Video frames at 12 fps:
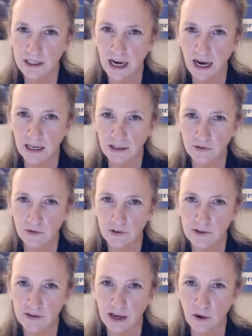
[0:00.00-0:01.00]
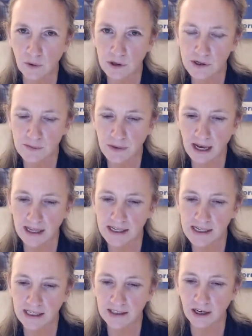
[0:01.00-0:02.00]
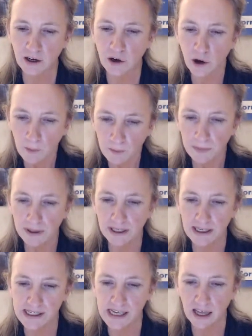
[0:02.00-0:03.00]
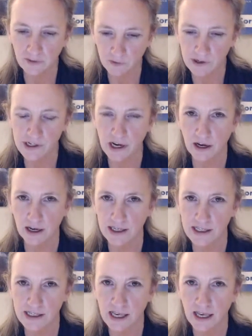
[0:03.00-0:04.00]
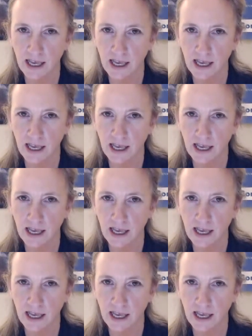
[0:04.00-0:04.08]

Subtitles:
activists now are demanding that companies advertise